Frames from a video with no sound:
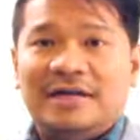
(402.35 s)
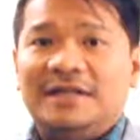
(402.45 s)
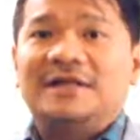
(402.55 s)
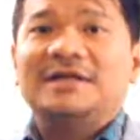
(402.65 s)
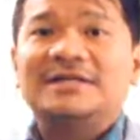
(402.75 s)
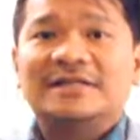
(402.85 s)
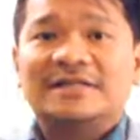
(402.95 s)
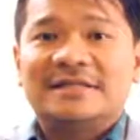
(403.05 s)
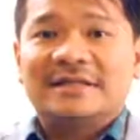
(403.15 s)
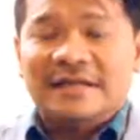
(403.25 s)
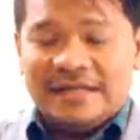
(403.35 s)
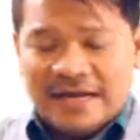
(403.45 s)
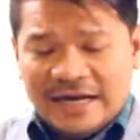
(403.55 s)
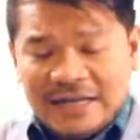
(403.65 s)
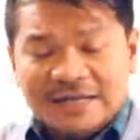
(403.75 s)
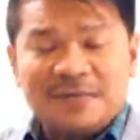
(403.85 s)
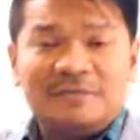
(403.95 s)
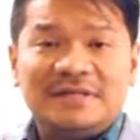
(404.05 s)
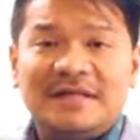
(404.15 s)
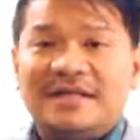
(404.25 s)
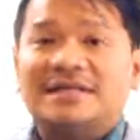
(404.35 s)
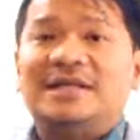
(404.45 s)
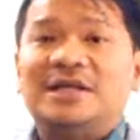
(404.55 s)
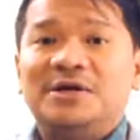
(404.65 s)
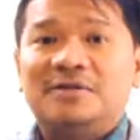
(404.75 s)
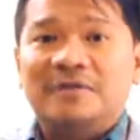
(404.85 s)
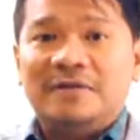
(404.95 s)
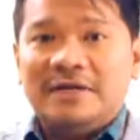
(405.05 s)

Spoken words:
leaders, the leadership skills in you.